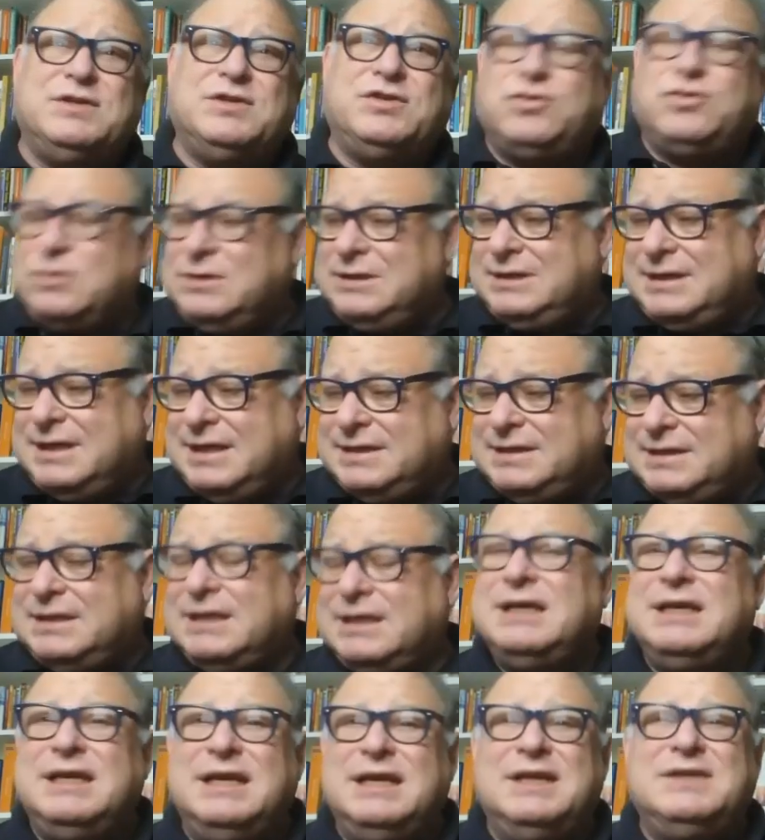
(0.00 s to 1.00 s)
the story test
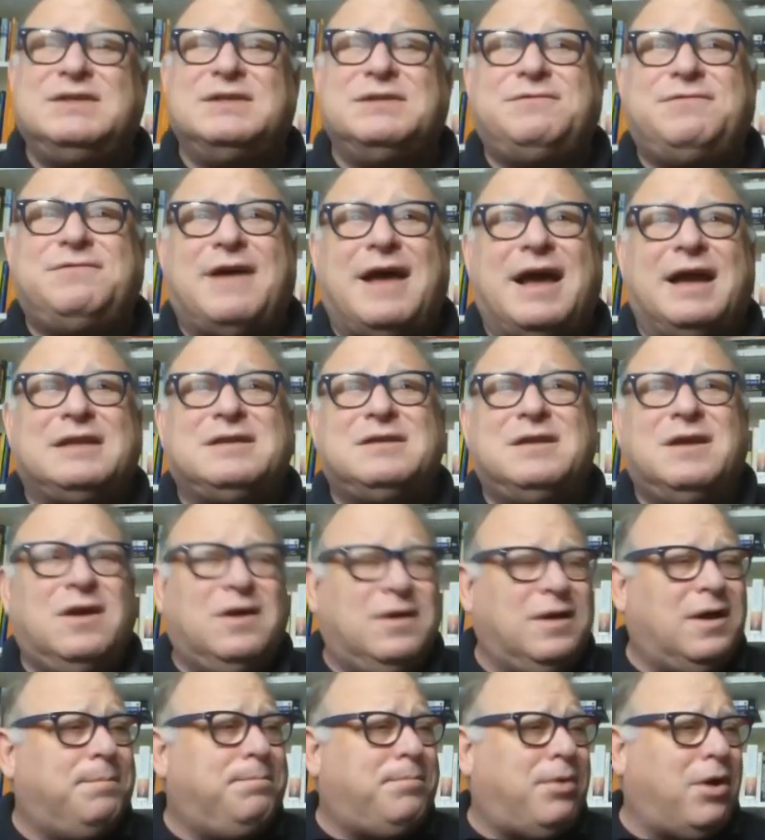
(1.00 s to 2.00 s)
is in fact
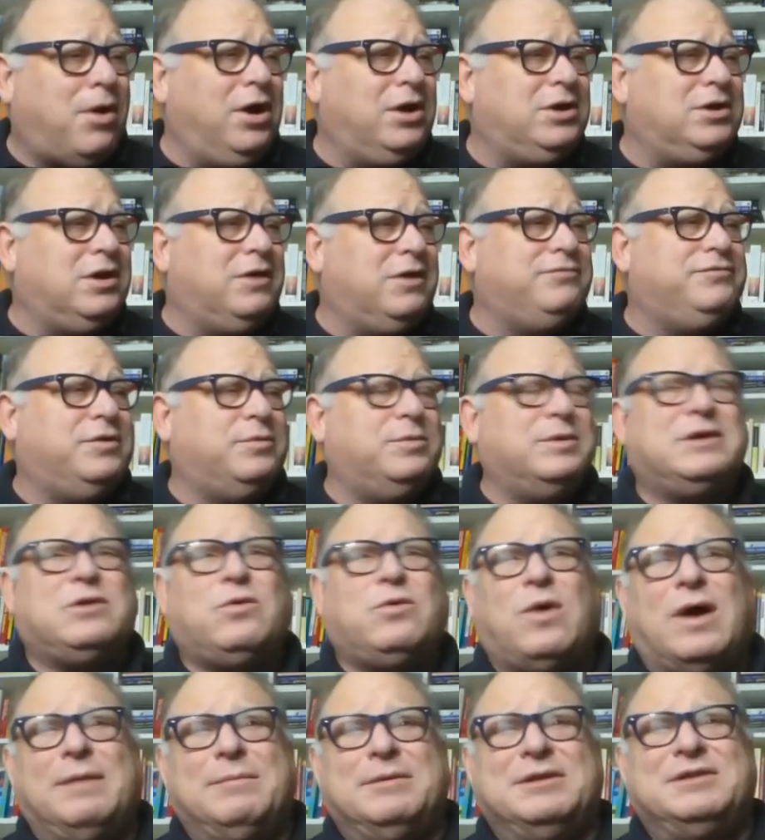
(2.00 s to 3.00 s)
part of the
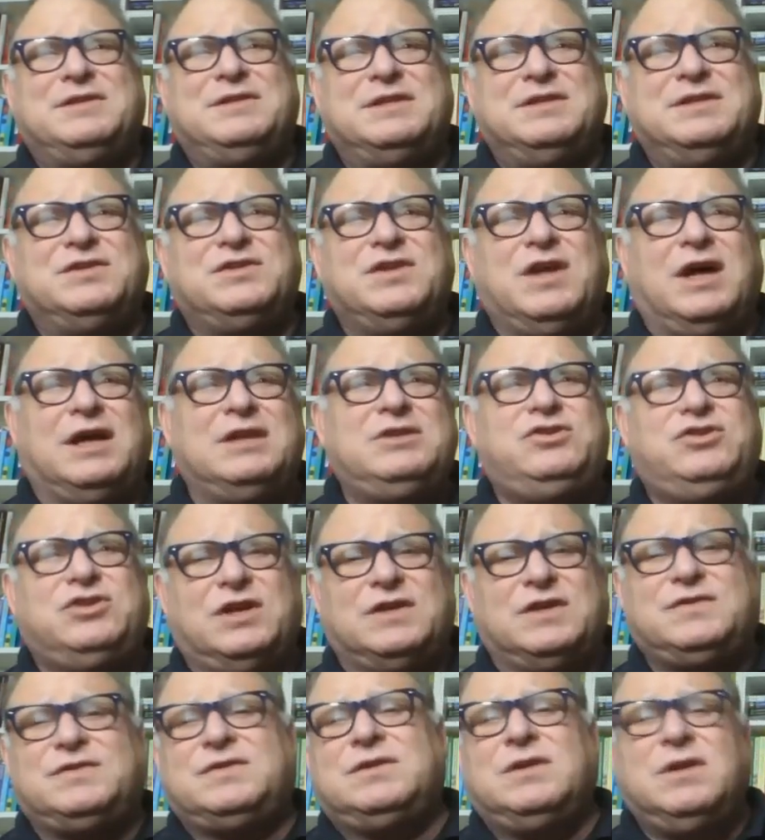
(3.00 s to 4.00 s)
requirements. It is not
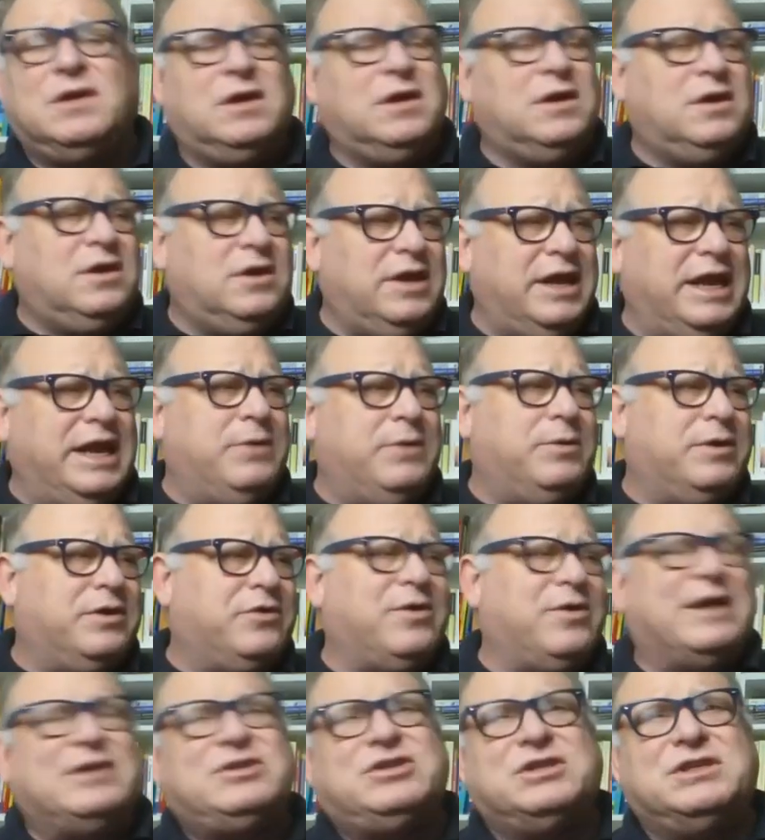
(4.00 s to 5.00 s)
just a
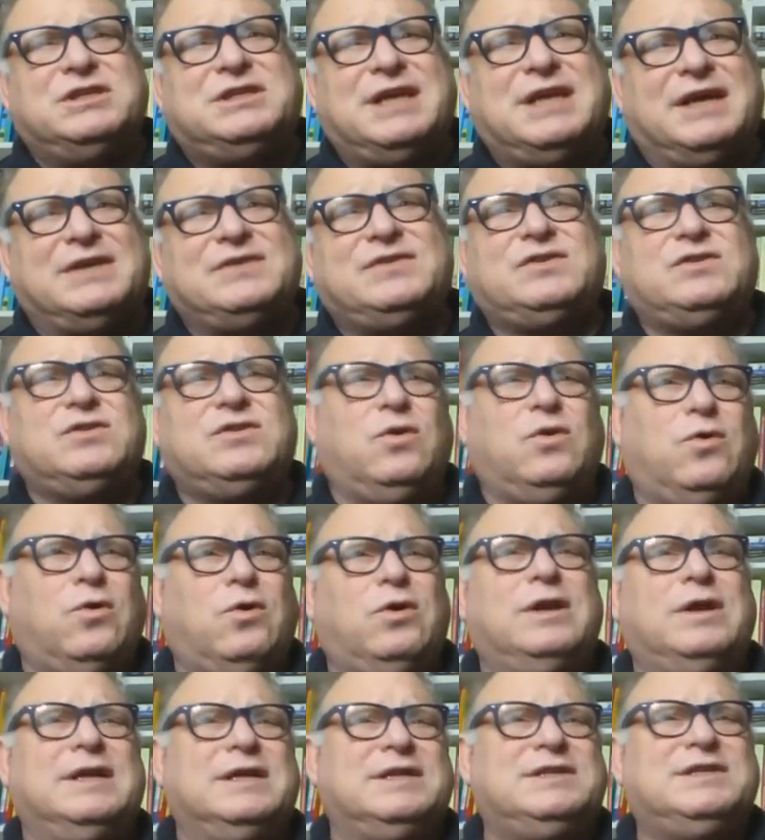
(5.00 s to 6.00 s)
regression test
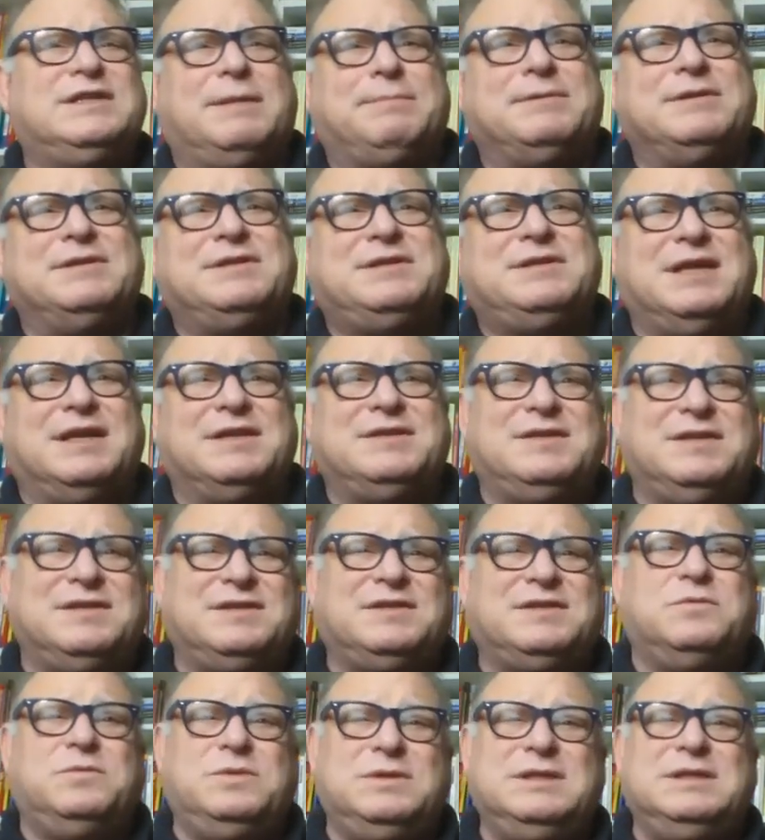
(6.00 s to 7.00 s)
or an acceptance test.
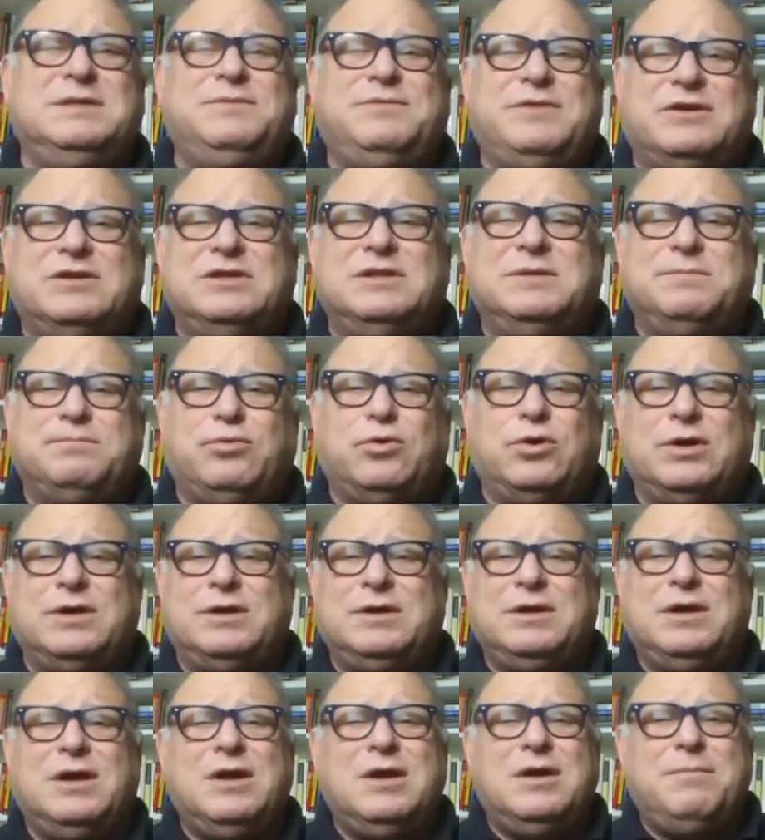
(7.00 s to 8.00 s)
It's a really very
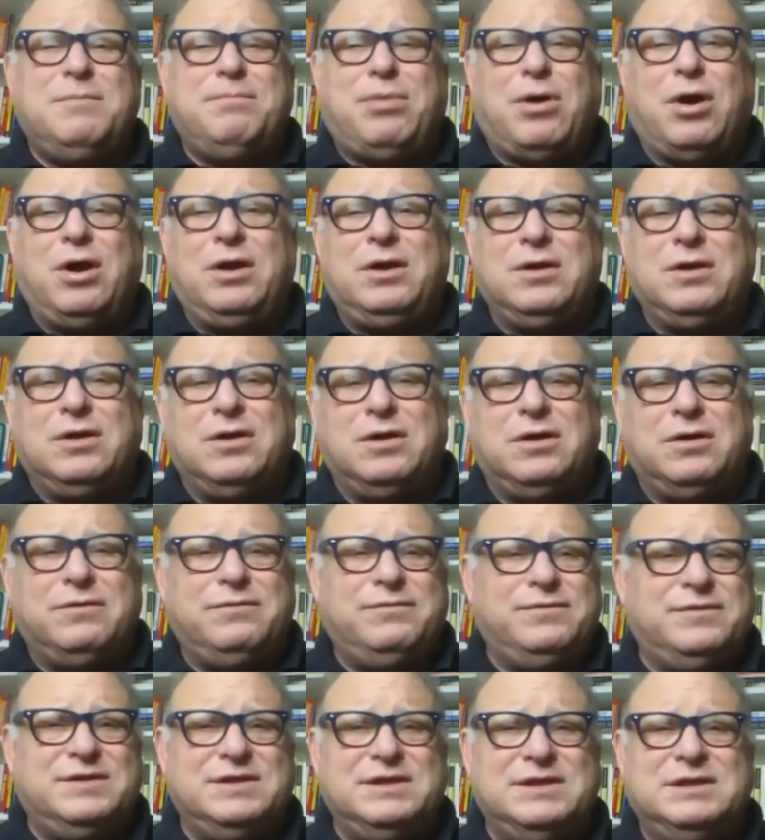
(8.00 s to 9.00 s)
important part
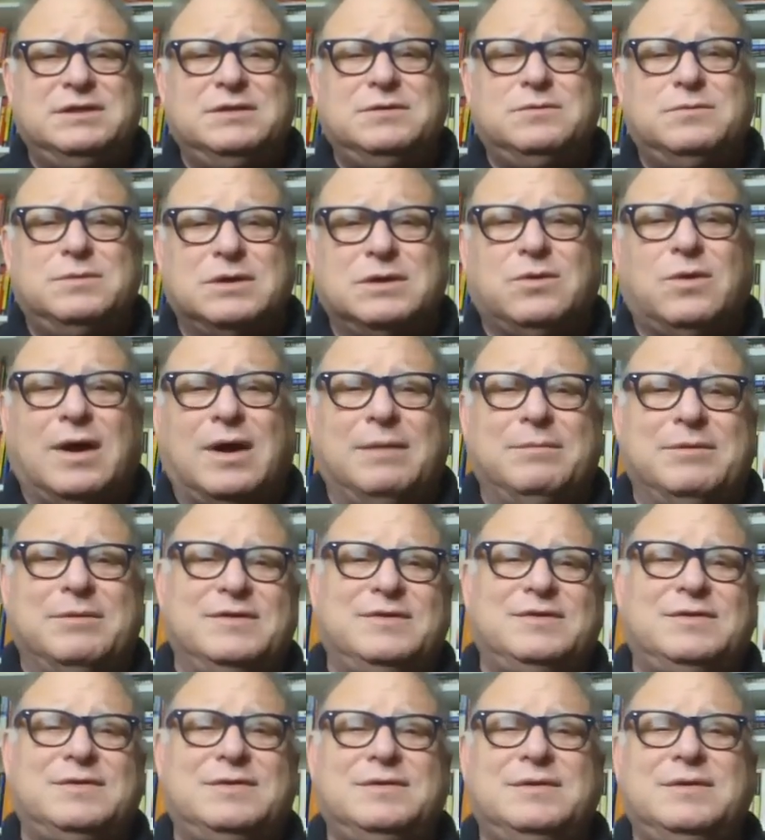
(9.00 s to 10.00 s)
of the
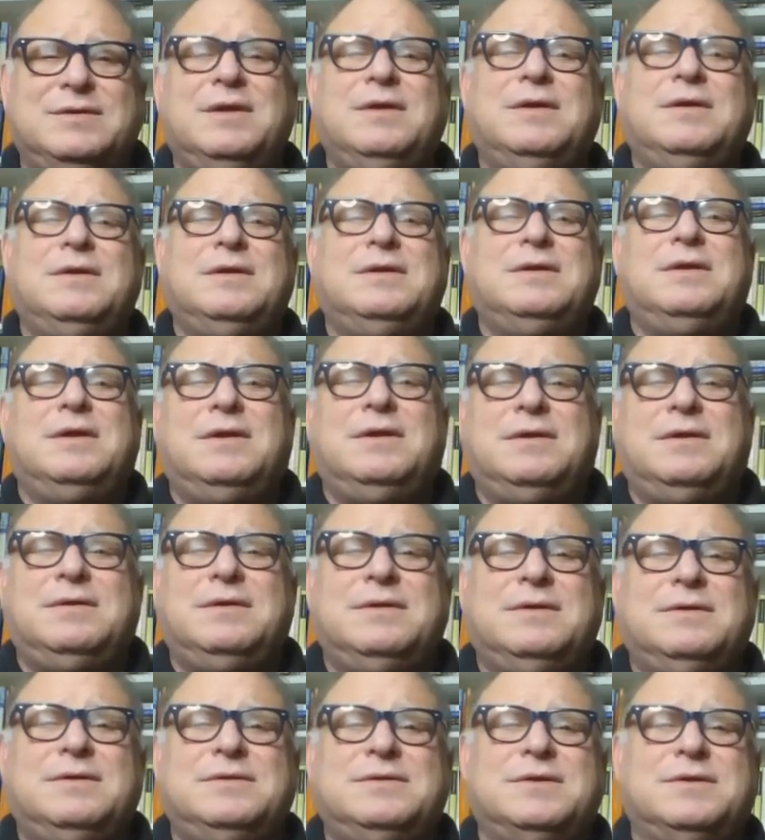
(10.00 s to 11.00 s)
requirements.
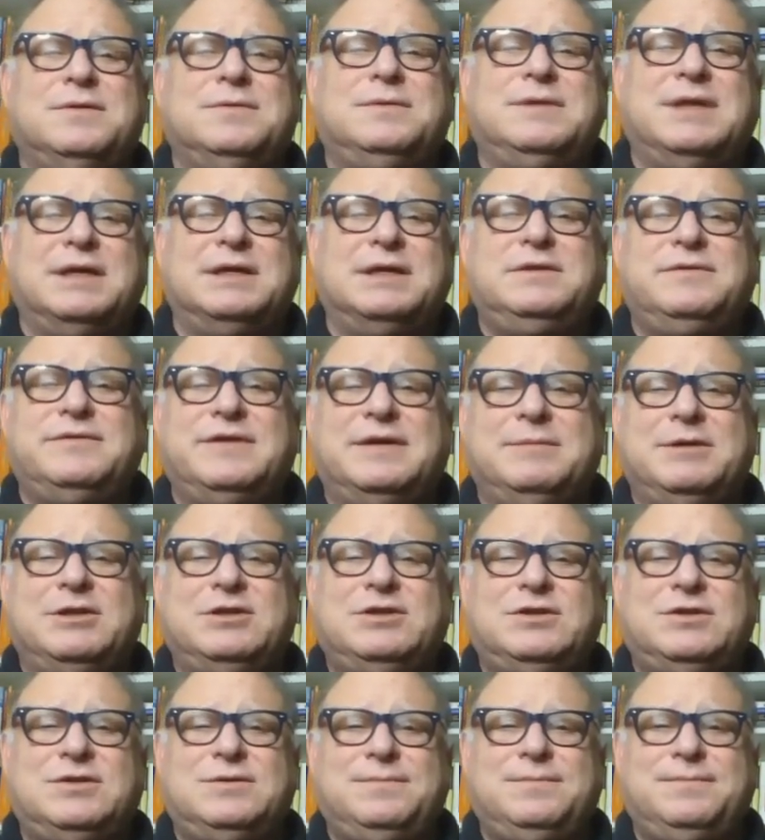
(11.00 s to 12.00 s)
So thank you very
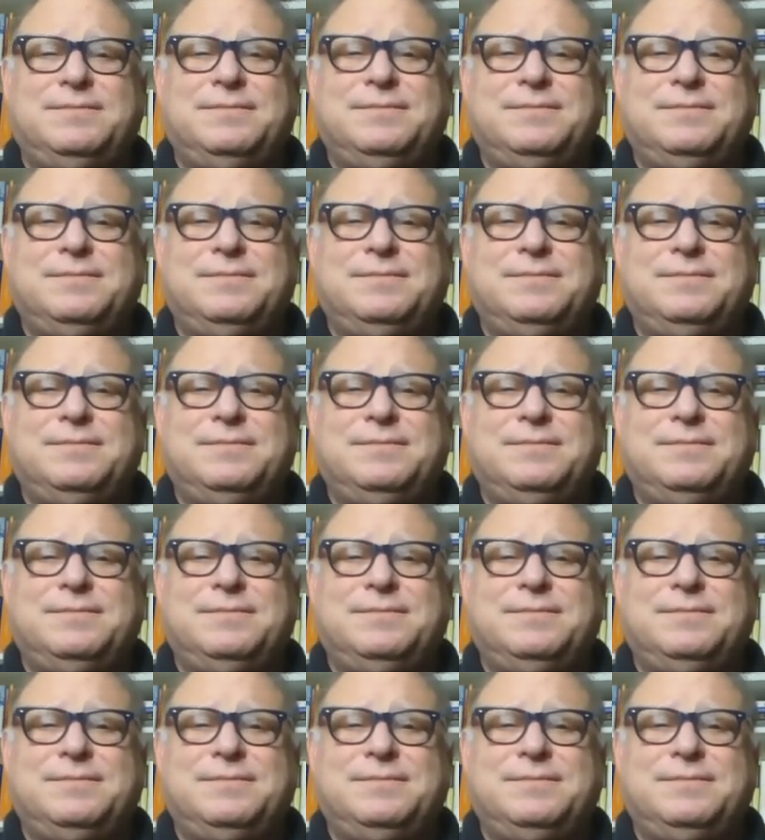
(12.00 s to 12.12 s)
much.